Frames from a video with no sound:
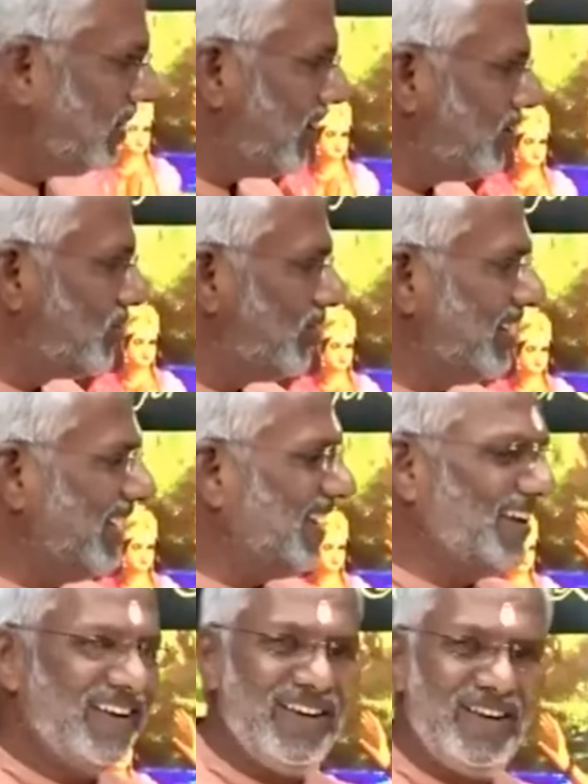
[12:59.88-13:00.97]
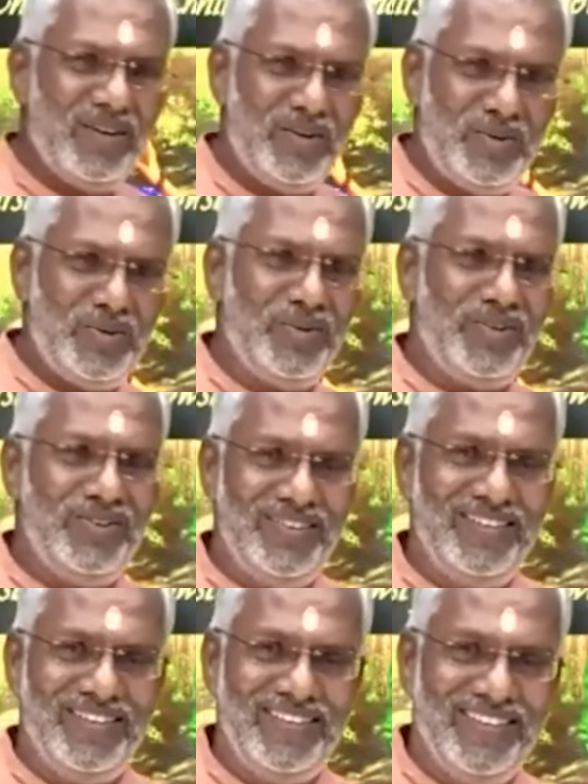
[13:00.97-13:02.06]
and consoled, "Hey, sure,
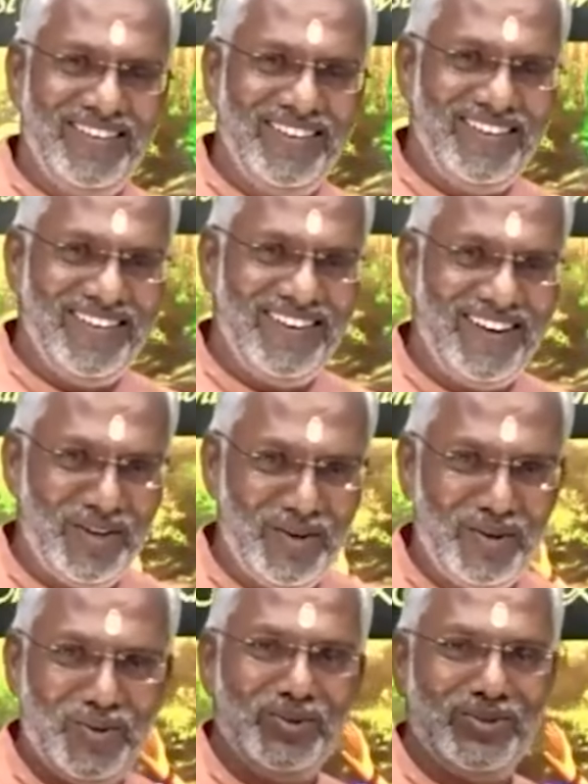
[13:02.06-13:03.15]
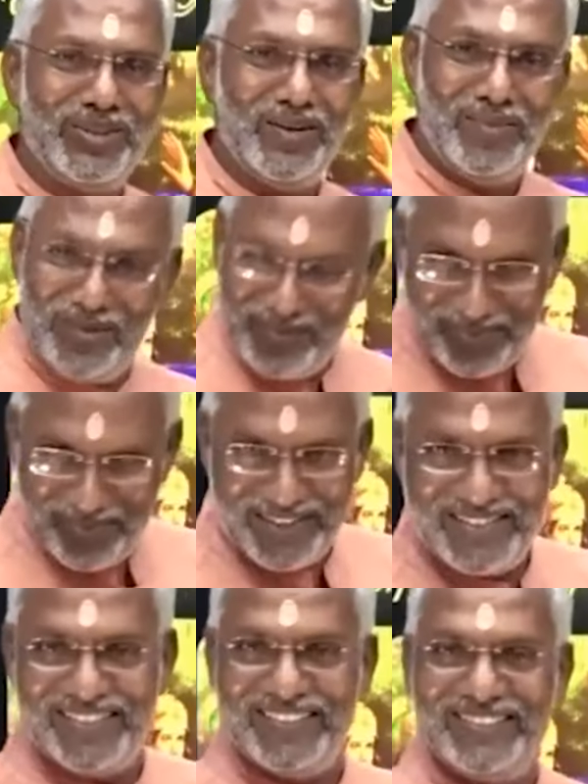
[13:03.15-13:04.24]
I know who is Rama.
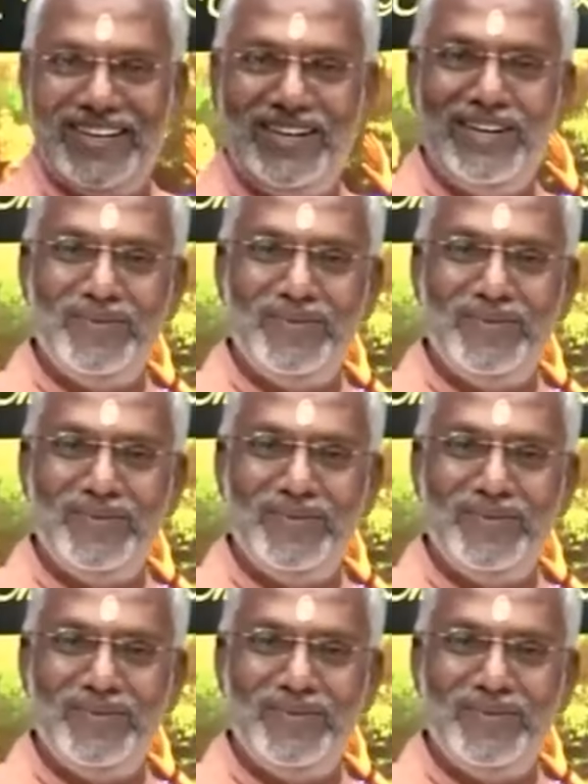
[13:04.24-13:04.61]
Please send